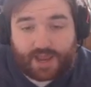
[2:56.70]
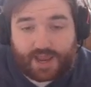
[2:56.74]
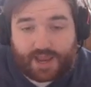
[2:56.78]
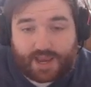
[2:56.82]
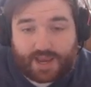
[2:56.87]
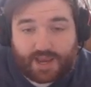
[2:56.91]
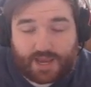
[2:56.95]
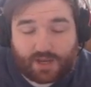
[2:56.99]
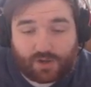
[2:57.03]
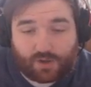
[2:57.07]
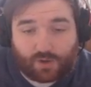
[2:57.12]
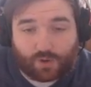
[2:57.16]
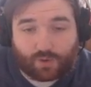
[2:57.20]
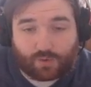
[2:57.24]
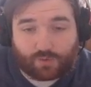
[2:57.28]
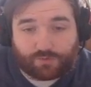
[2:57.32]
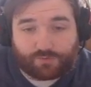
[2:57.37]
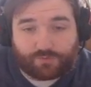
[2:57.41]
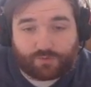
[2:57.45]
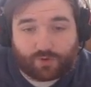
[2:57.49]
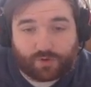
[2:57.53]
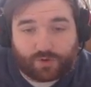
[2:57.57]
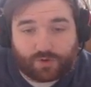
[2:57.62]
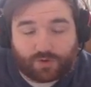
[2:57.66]
a cold
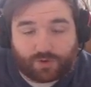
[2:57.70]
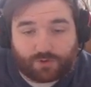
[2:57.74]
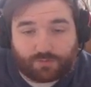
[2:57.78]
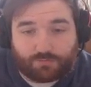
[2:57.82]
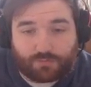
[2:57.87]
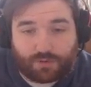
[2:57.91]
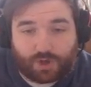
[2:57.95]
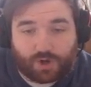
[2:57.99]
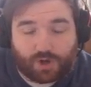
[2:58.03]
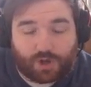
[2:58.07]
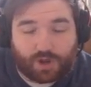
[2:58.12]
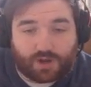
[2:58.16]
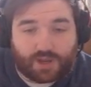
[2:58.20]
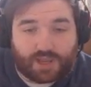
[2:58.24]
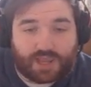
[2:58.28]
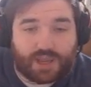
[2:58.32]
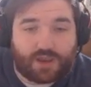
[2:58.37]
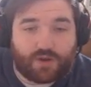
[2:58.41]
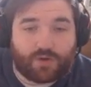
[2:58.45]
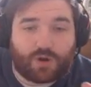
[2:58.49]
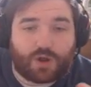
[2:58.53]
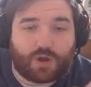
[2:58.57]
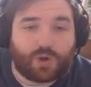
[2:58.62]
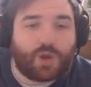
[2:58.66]
foil Monarch
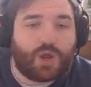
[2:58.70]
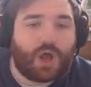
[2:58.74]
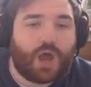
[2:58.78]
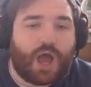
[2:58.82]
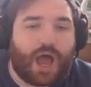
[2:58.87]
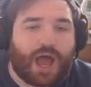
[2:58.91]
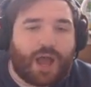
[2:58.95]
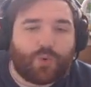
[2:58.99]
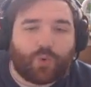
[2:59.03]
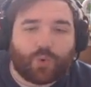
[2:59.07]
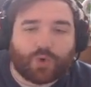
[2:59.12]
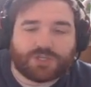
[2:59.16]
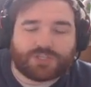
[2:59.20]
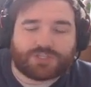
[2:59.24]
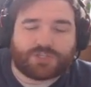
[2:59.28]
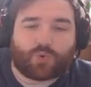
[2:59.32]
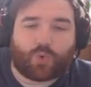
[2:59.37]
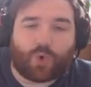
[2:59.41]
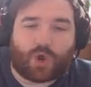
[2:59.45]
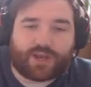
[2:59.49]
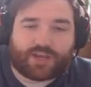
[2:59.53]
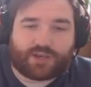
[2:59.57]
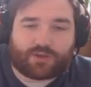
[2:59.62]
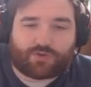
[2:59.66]
hero. I was
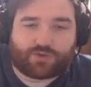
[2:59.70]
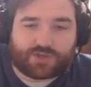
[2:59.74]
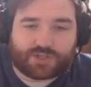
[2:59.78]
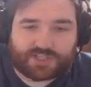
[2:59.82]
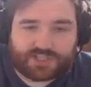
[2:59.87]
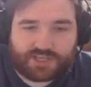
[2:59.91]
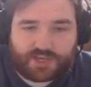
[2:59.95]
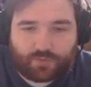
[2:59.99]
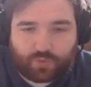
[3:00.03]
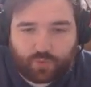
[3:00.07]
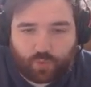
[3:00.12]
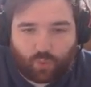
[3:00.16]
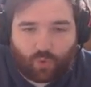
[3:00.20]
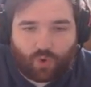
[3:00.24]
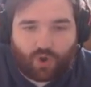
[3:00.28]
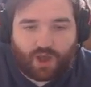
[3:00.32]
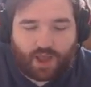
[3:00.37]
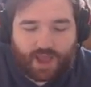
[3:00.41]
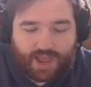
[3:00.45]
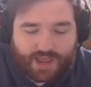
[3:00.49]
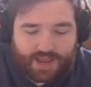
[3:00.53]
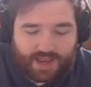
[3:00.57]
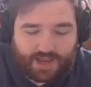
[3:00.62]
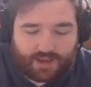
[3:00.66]
quite interested
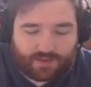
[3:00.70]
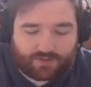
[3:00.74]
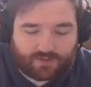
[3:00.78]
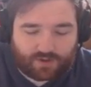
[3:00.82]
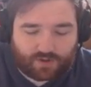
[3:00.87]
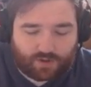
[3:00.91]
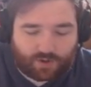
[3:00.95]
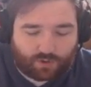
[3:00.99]
why the